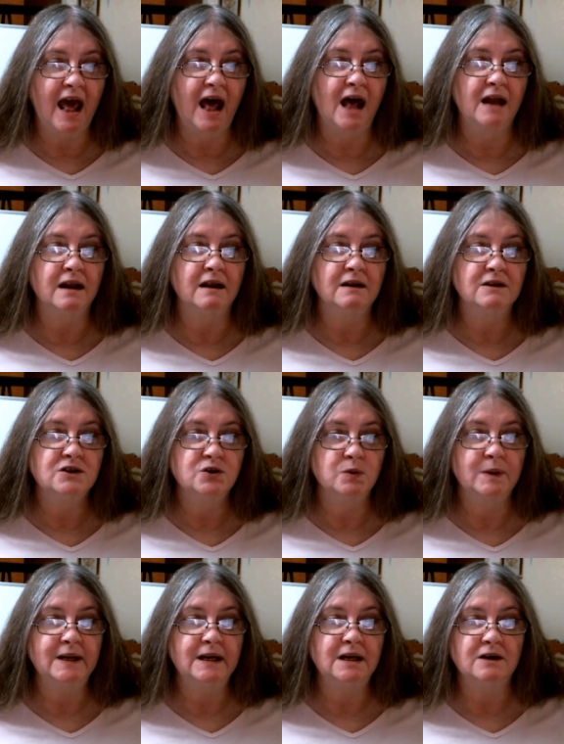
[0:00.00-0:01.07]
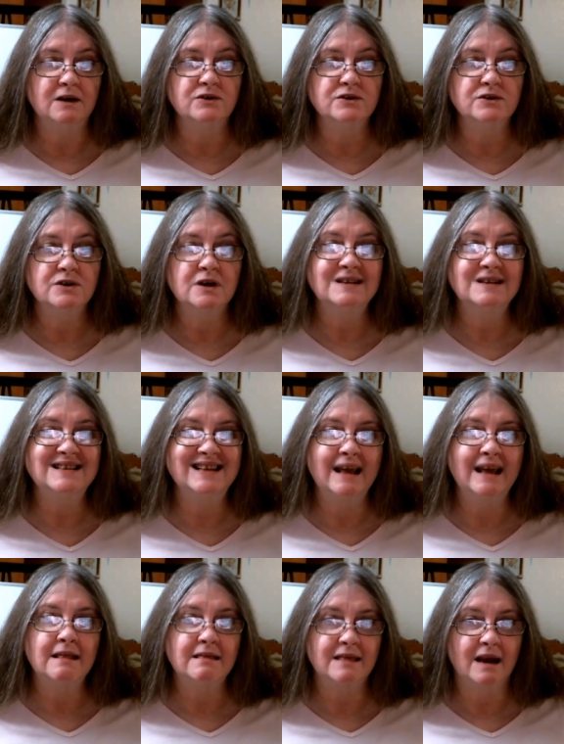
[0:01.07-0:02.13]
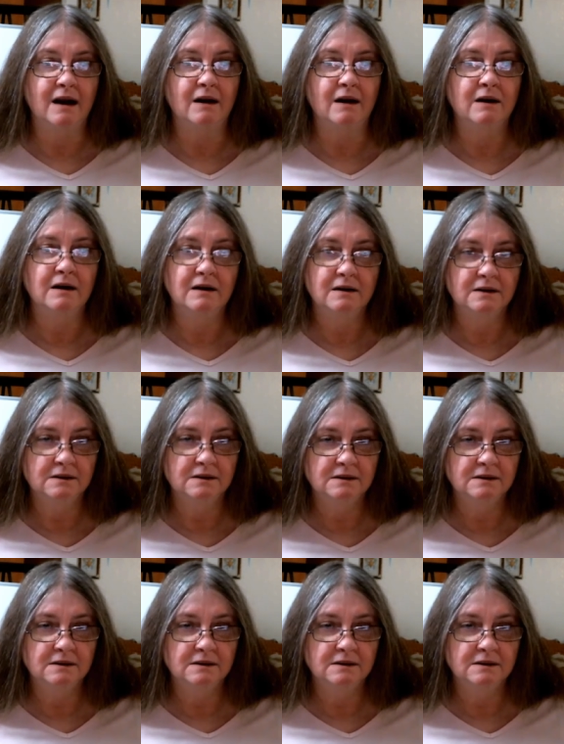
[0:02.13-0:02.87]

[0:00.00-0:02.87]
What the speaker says: than 20 years to get there.